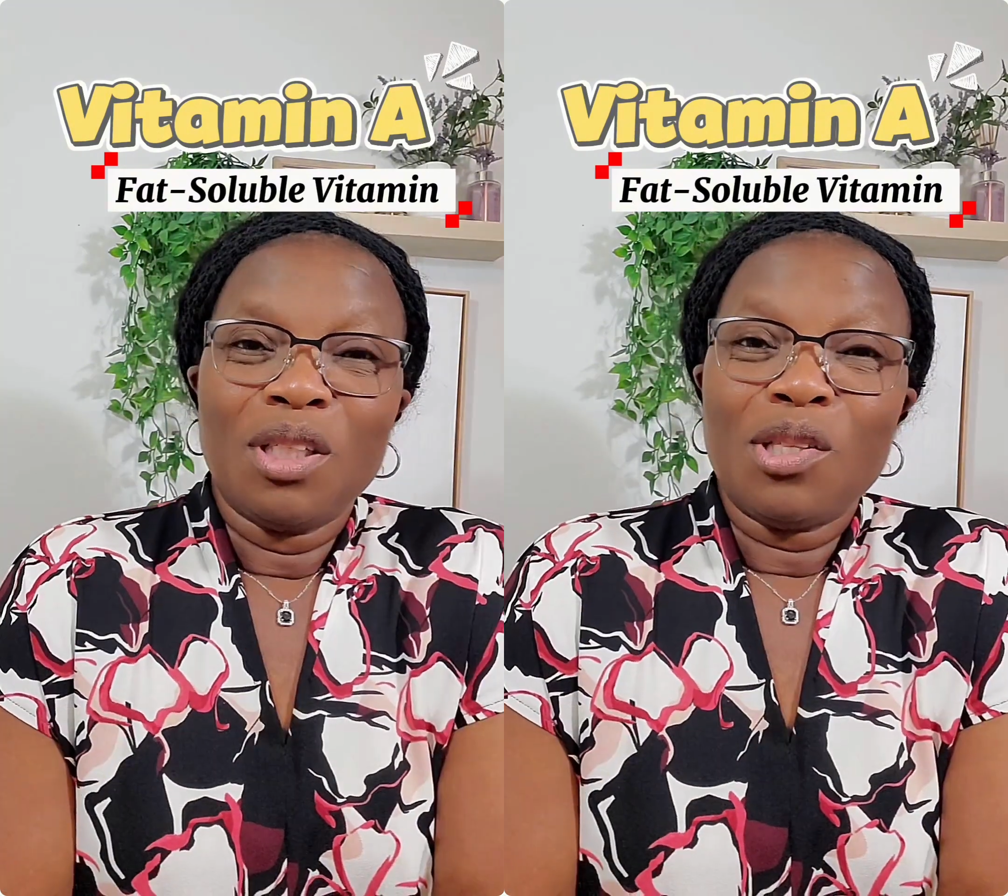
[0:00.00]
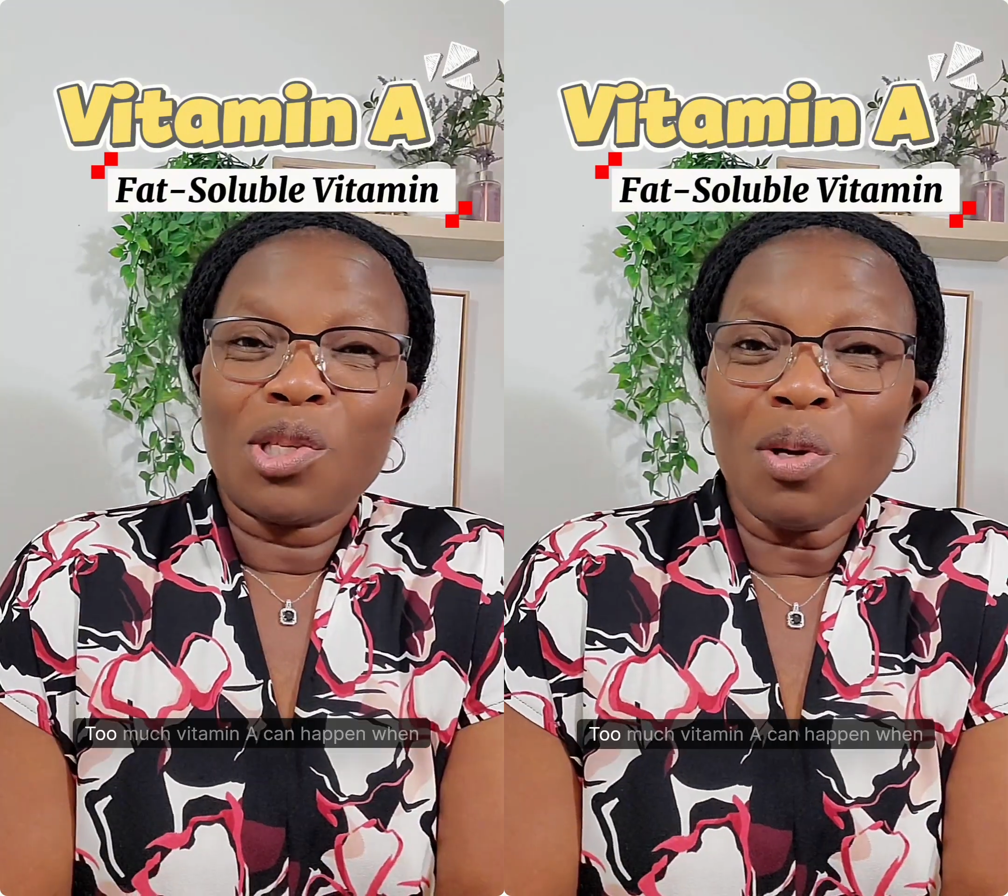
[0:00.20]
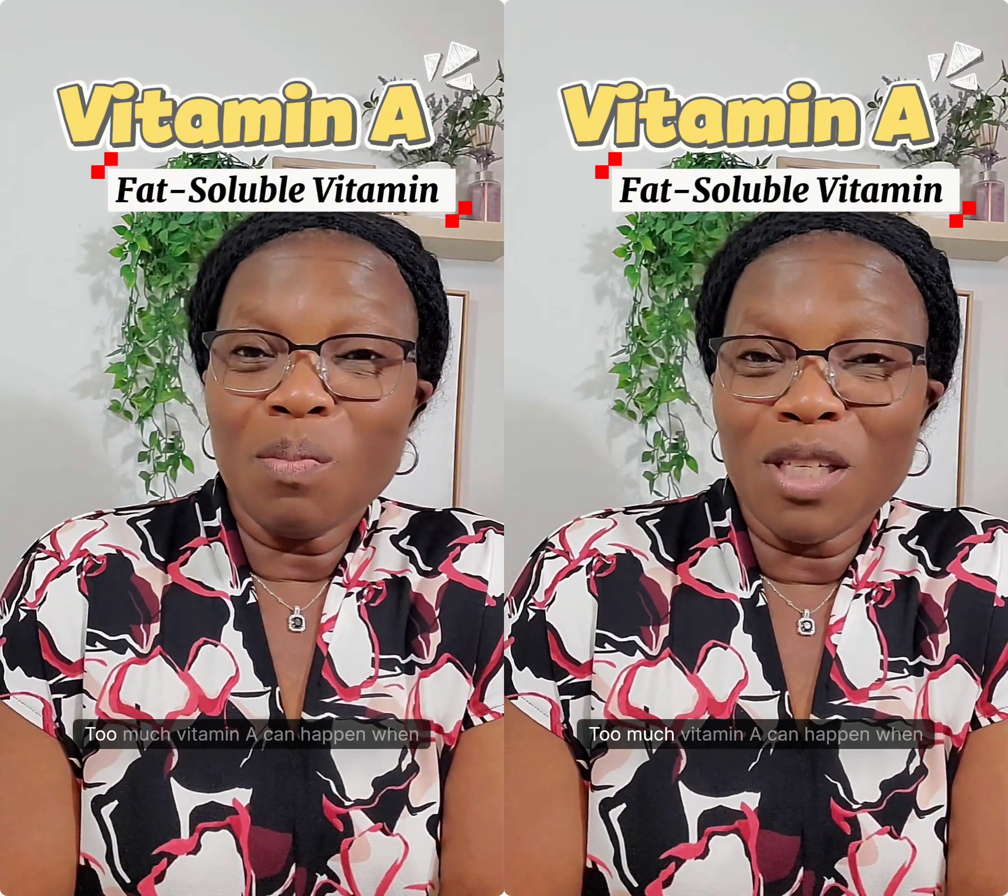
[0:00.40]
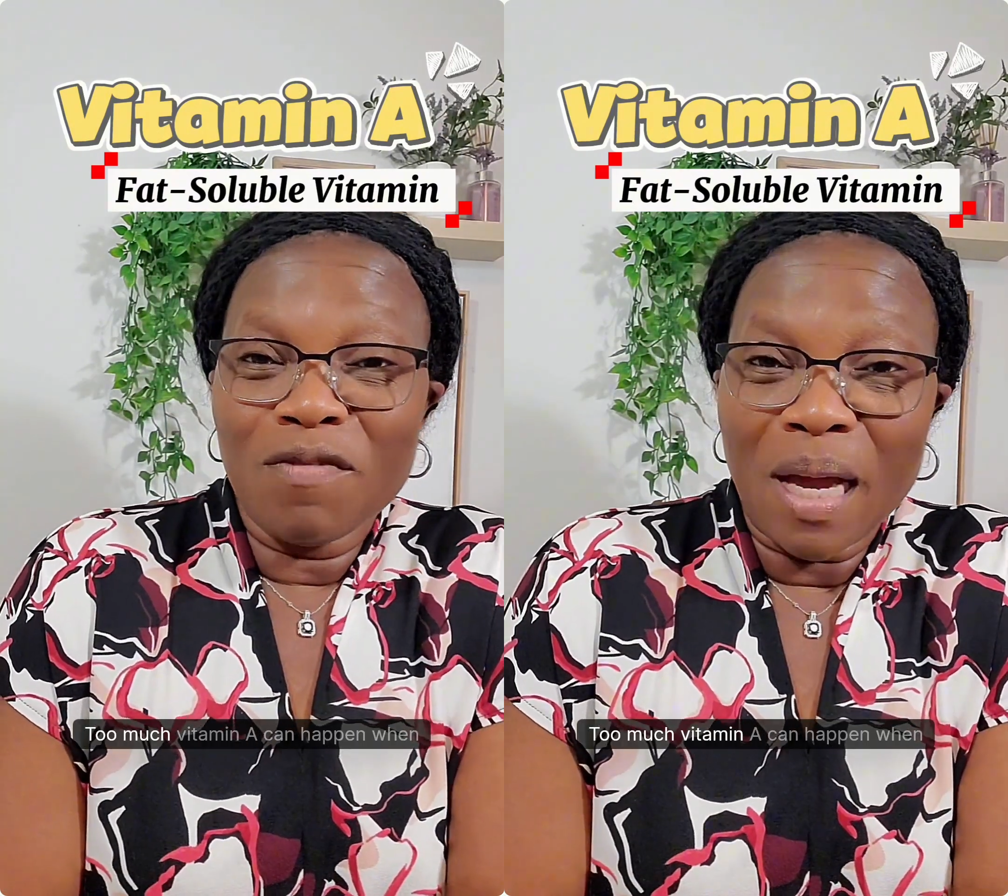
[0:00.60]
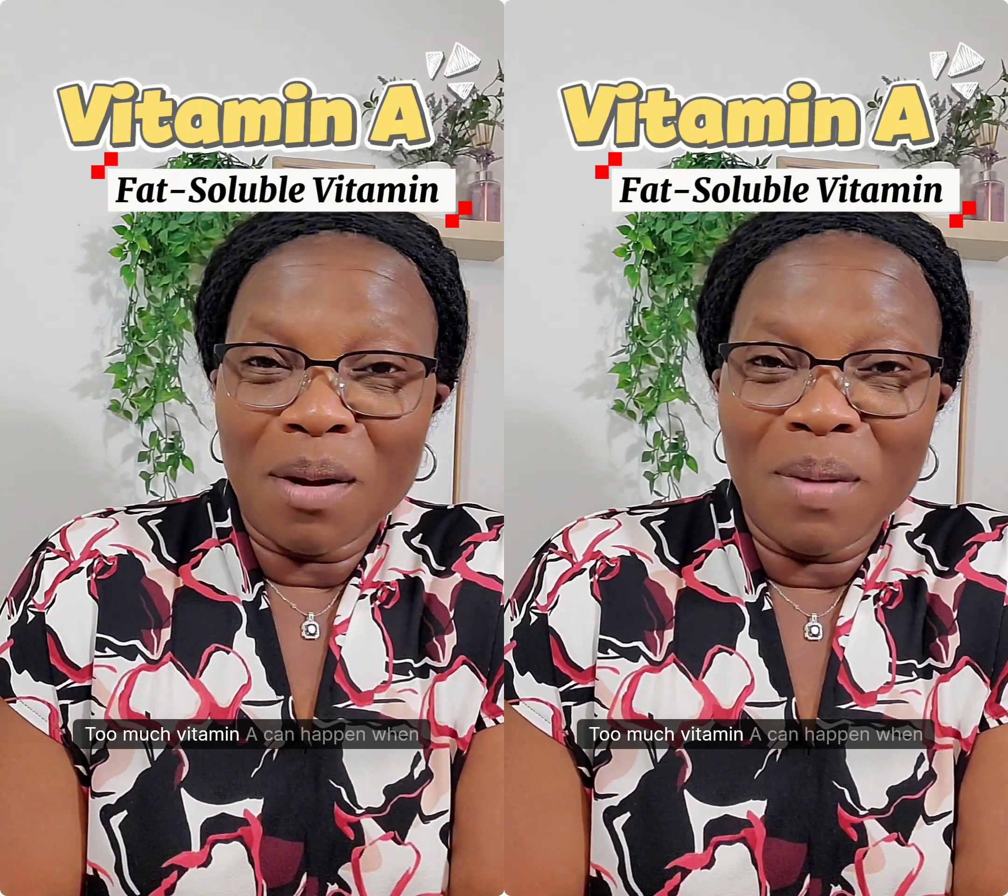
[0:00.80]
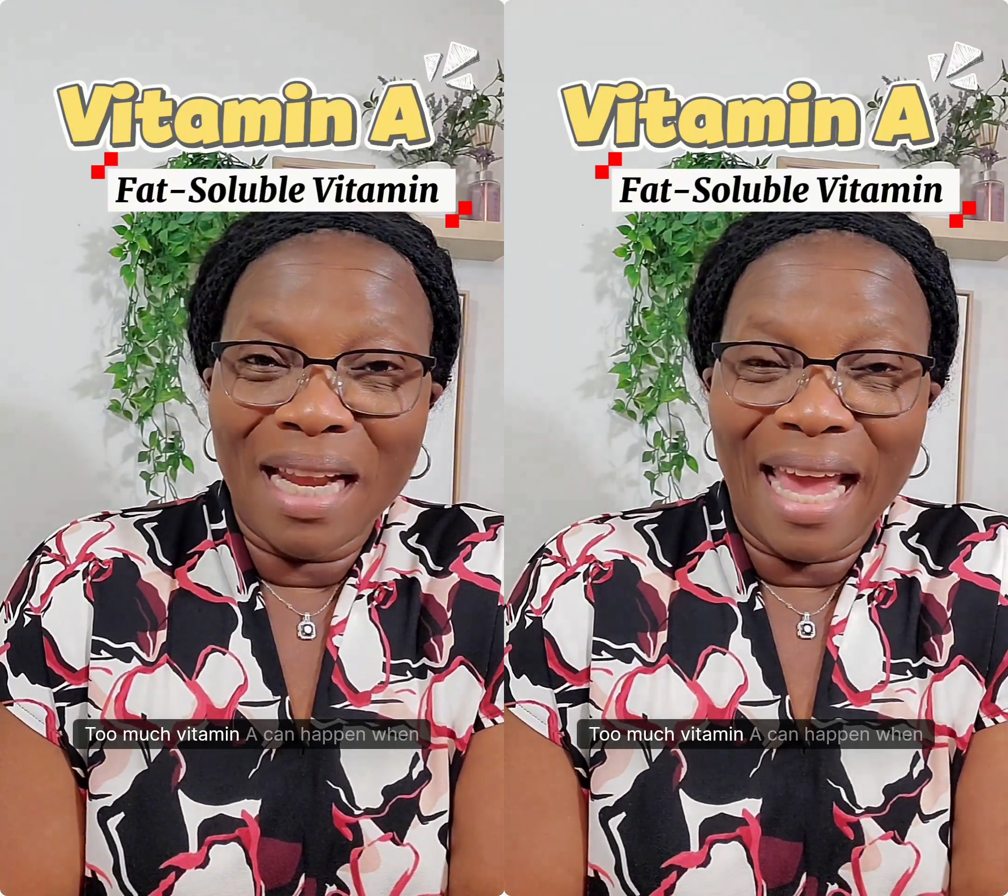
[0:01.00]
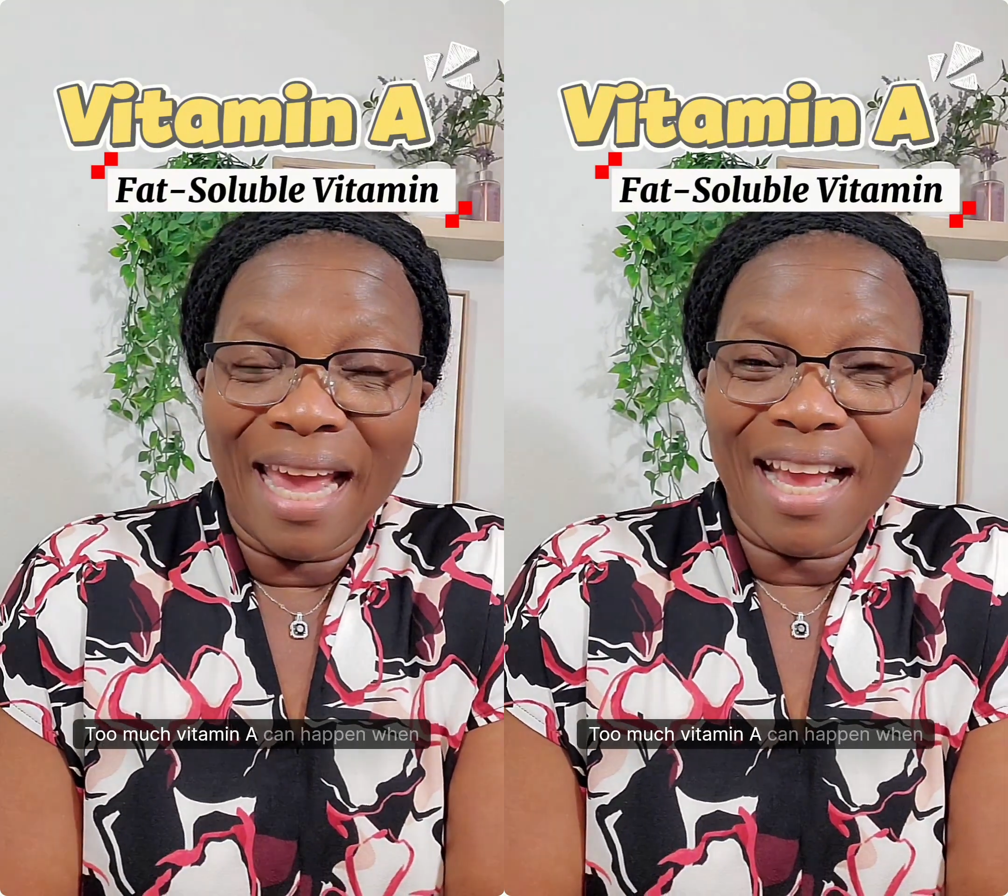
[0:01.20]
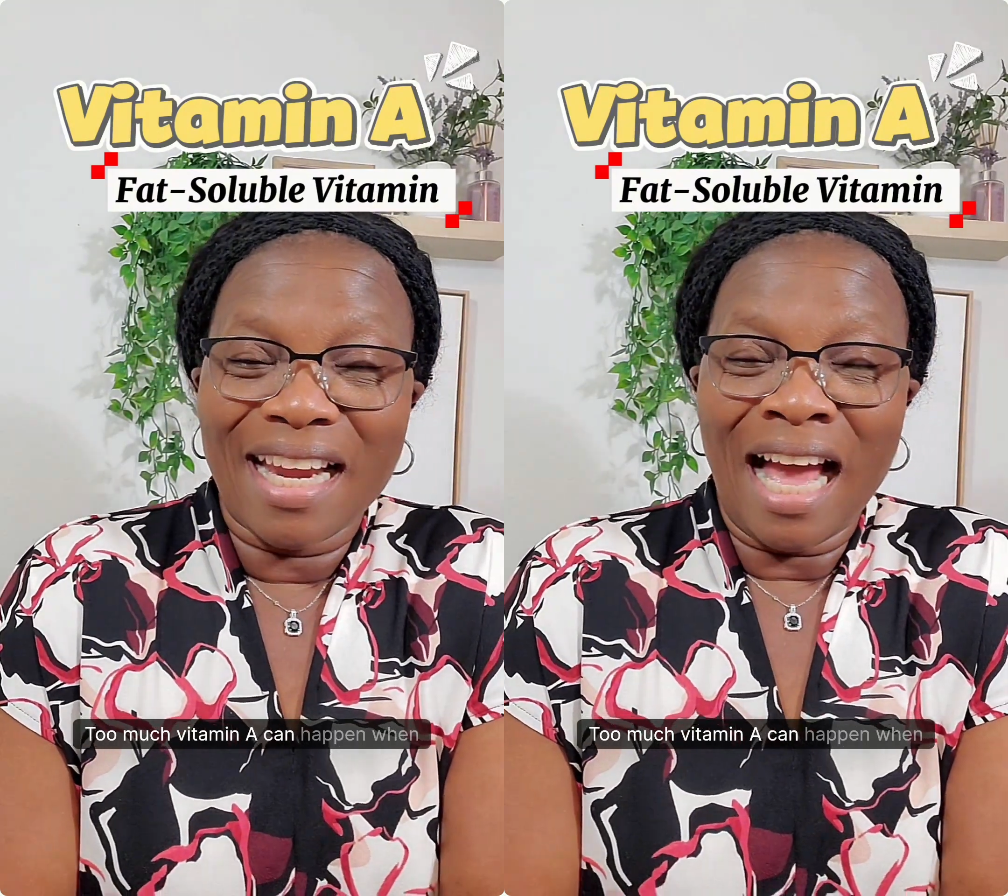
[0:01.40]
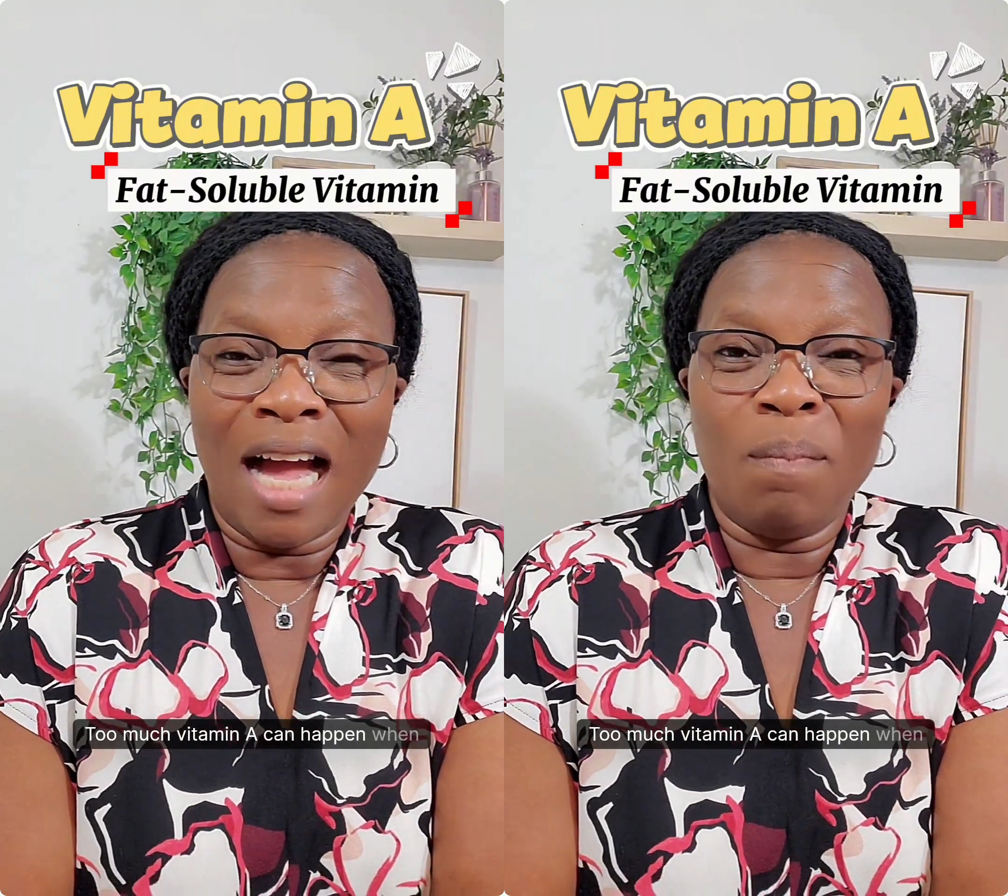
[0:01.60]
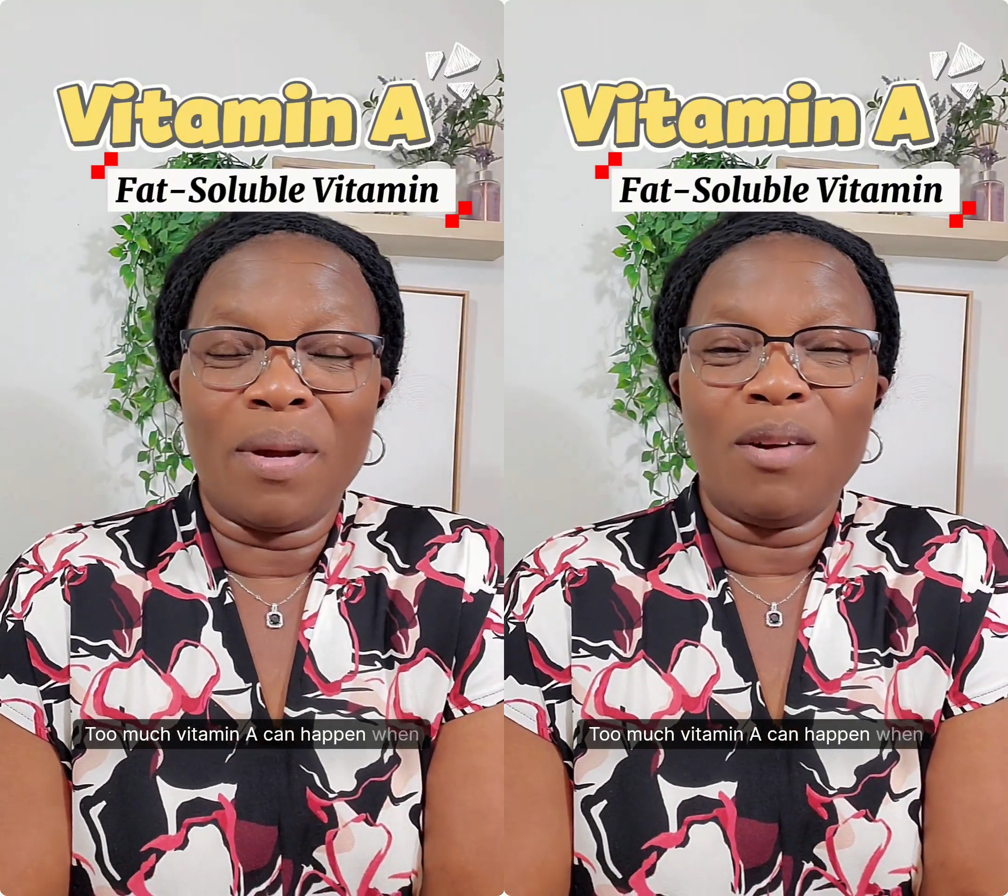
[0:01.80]
Too much vitamin A can
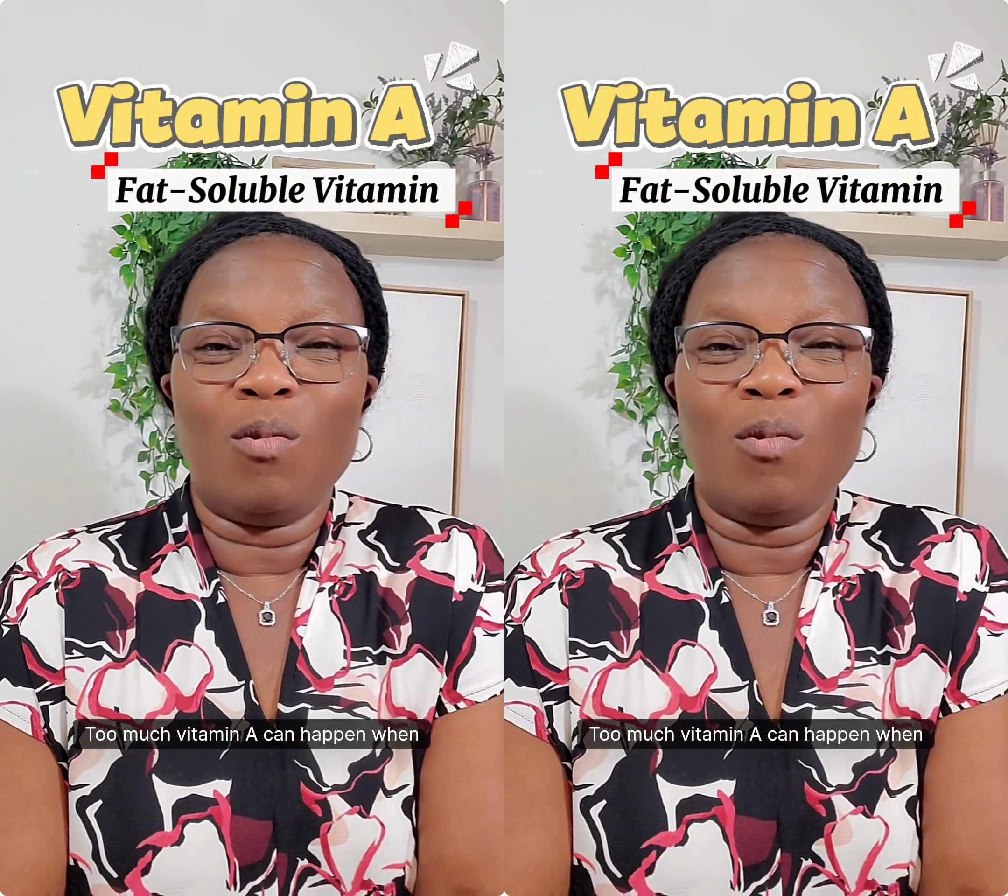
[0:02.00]
happen